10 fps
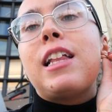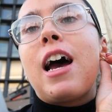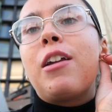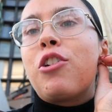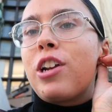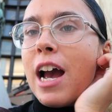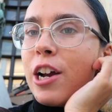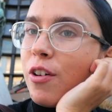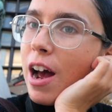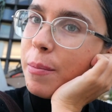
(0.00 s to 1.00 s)
I'm going to get a
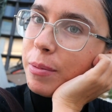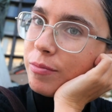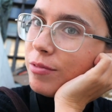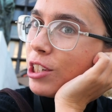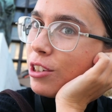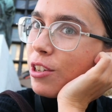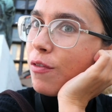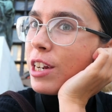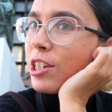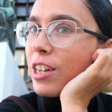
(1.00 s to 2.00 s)
crepe just to
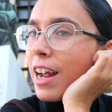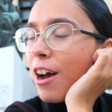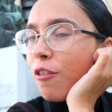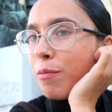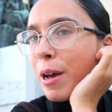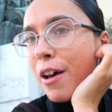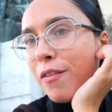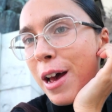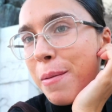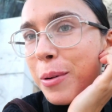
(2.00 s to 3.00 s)
finish the night off
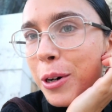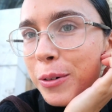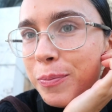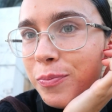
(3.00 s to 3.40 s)
perfect, but